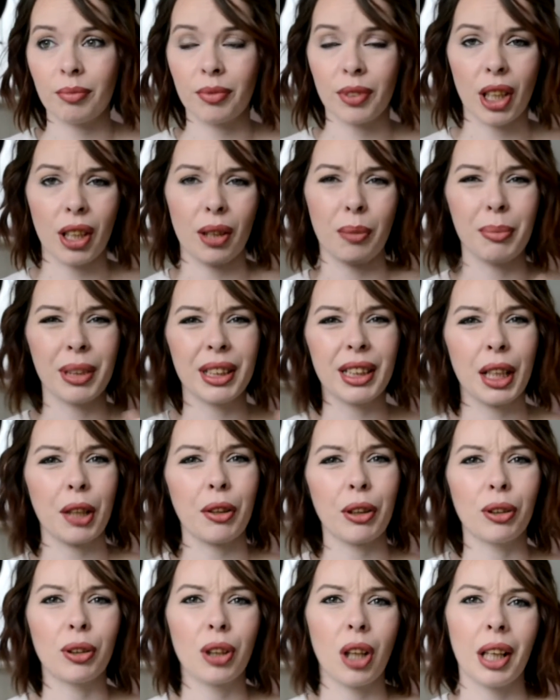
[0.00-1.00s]
the
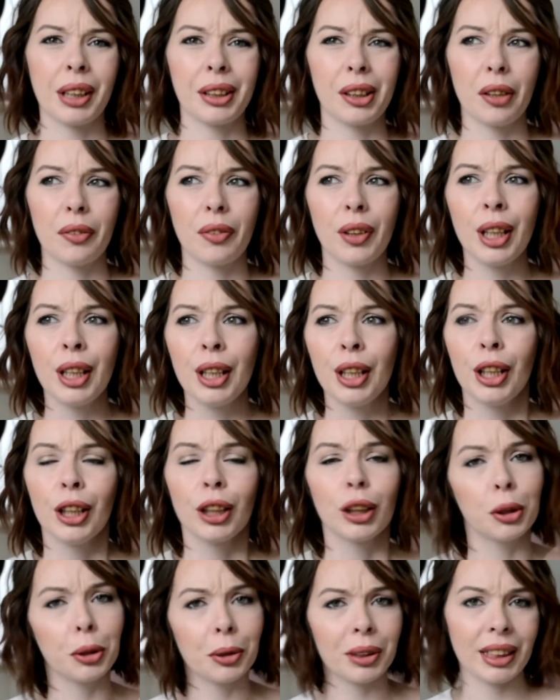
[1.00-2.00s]
material kind of
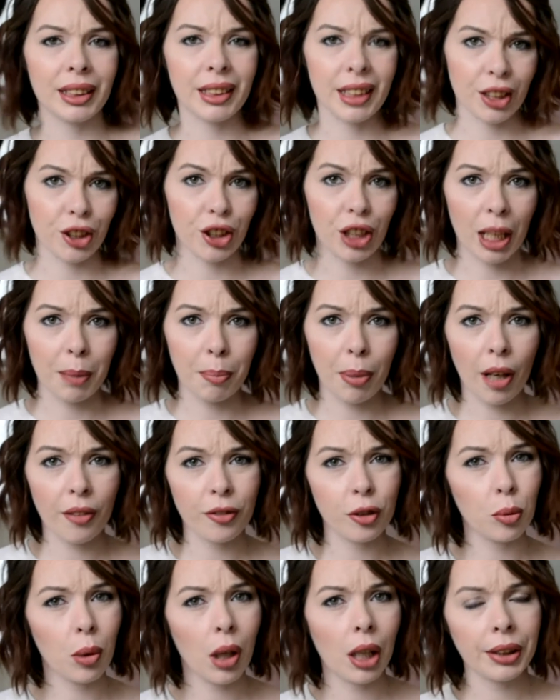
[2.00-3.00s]
loses its shape
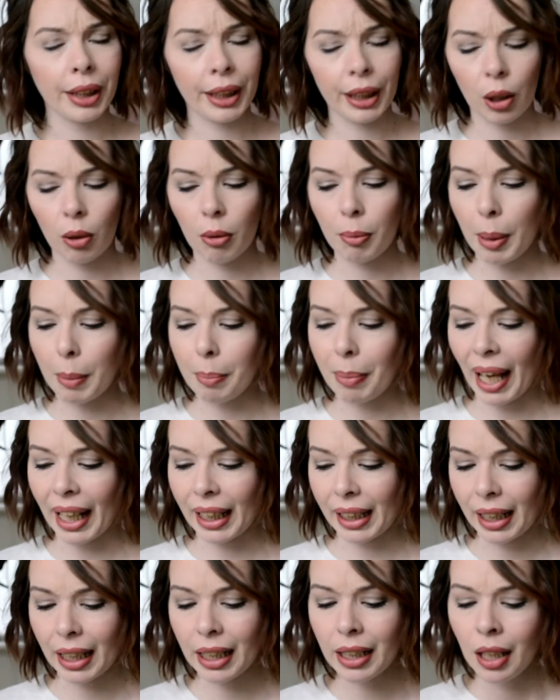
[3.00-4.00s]
after a while and they go a bit
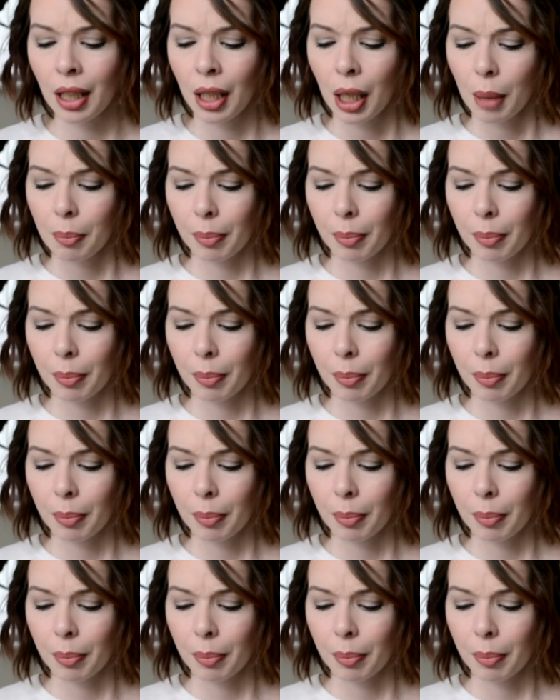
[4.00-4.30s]
baggy.